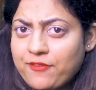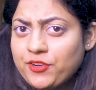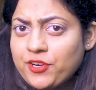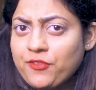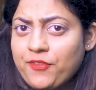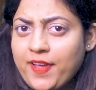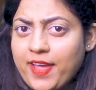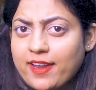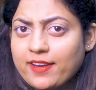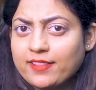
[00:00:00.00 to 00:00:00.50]

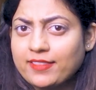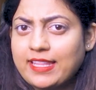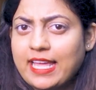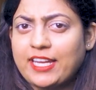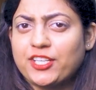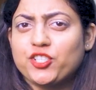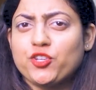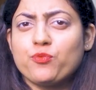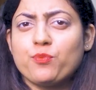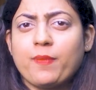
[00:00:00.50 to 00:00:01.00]
everywhere
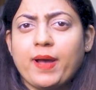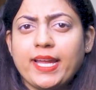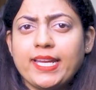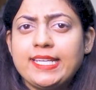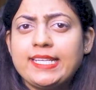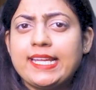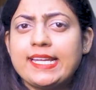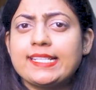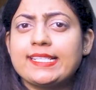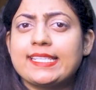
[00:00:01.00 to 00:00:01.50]
that you
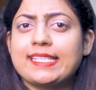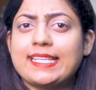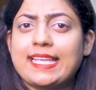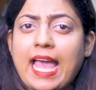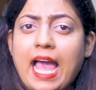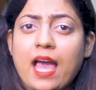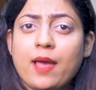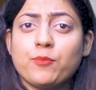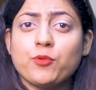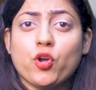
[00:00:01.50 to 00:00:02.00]
might get
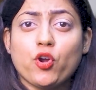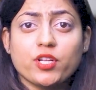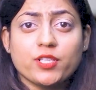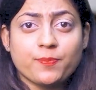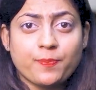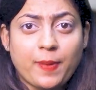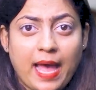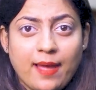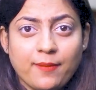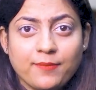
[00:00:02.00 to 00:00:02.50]
scammed or
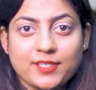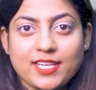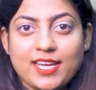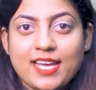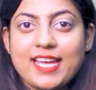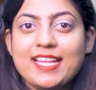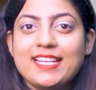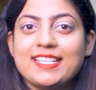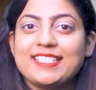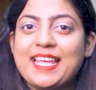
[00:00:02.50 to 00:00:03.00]
spammed?
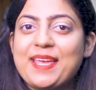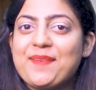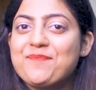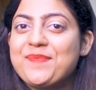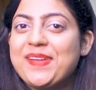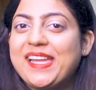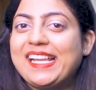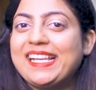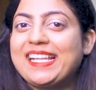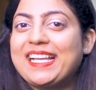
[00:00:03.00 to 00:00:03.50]

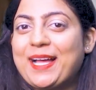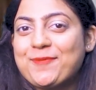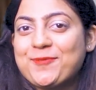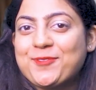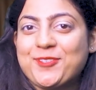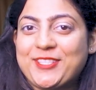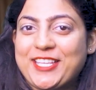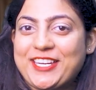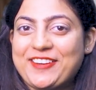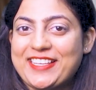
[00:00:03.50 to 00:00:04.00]
Temp mail
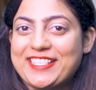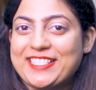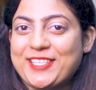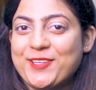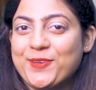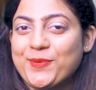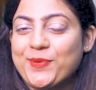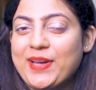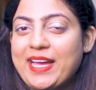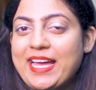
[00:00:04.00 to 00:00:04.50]
comes to the
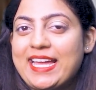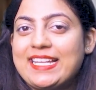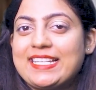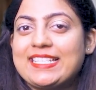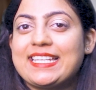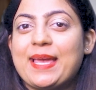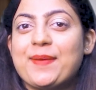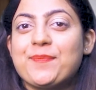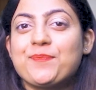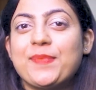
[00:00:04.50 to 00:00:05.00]
rescue.
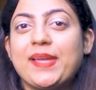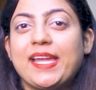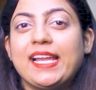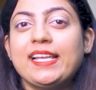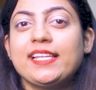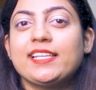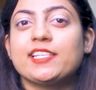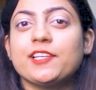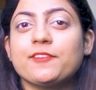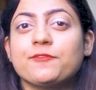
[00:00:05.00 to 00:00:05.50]
Temp
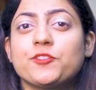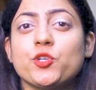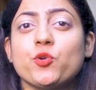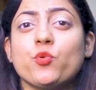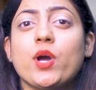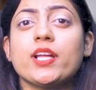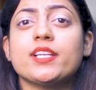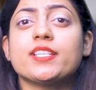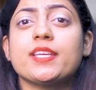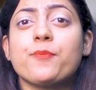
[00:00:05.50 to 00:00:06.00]
mail gives
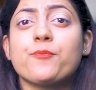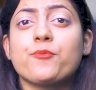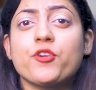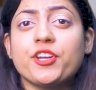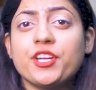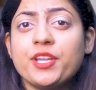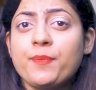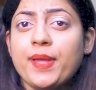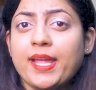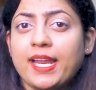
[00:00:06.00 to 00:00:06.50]
you a
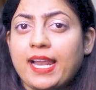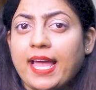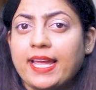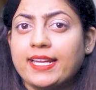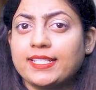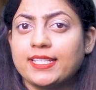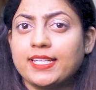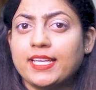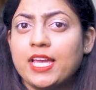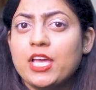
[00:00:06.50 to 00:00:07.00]
temporary mail
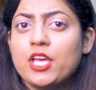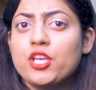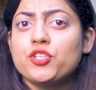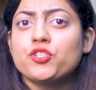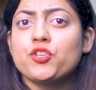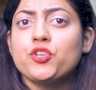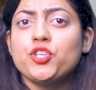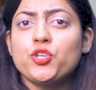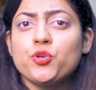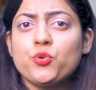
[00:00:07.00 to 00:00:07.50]
ID
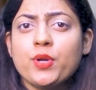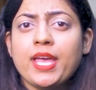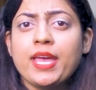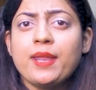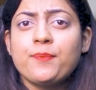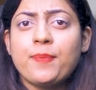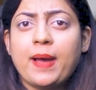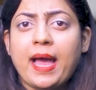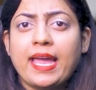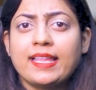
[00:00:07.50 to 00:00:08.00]
so you
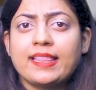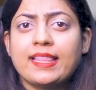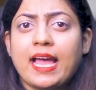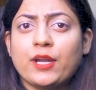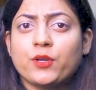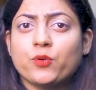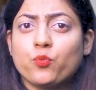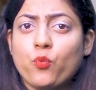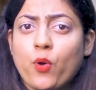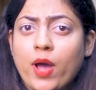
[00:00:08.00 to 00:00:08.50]
can buy
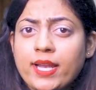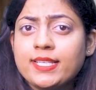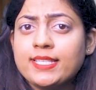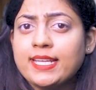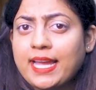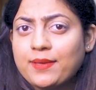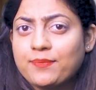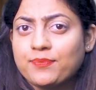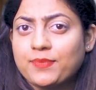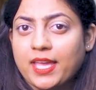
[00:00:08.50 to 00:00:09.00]
that
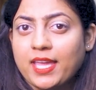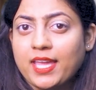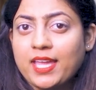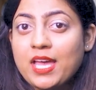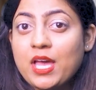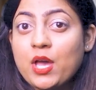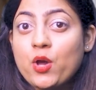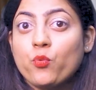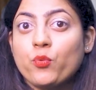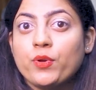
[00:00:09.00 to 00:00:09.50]
one-time thing
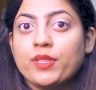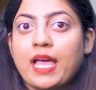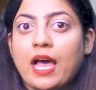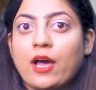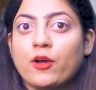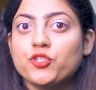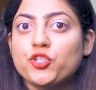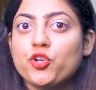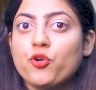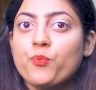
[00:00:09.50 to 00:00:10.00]

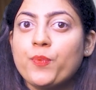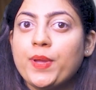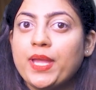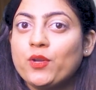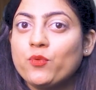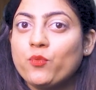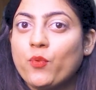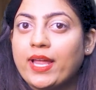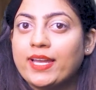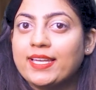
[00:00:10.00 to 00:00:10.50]
without your
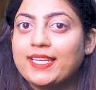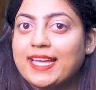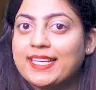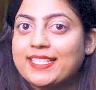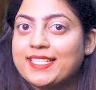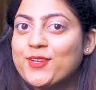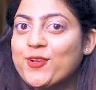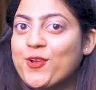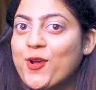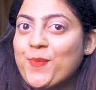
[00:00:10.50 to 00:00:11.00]
main one
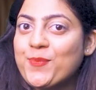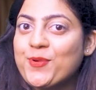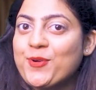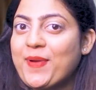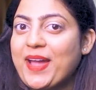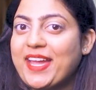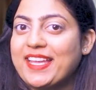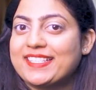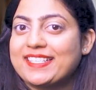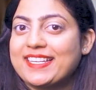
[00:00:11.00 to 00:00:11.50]
getting
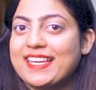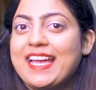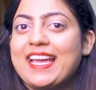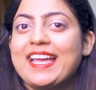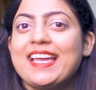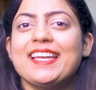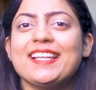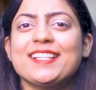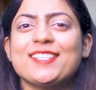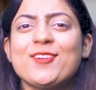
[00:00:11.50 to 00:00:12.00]
compromised.
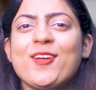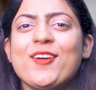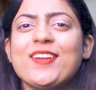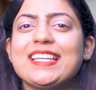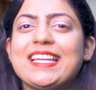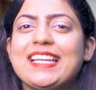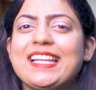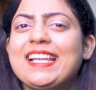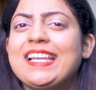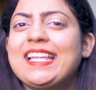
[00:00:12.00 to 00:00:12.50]
It's
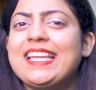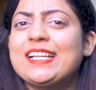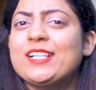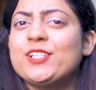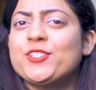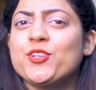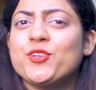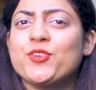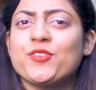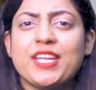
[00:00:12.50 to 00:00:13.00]
not
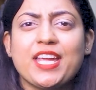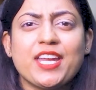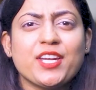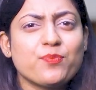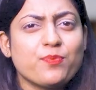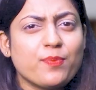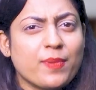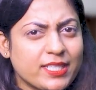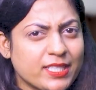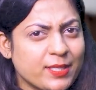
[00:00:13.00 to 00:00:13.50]
illegal to
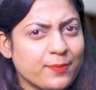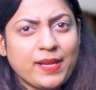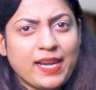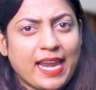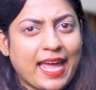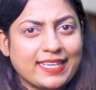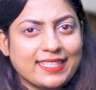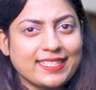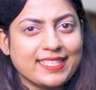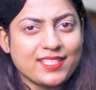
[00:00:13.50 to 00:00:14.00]
create
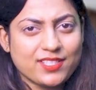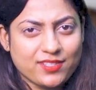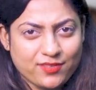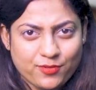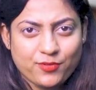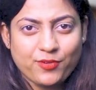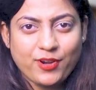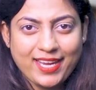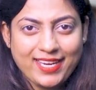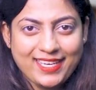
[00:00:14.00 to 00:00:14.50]
multiple IDs,
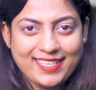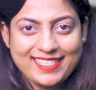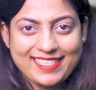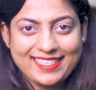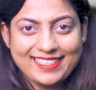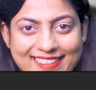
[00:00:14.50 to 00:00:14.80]
right?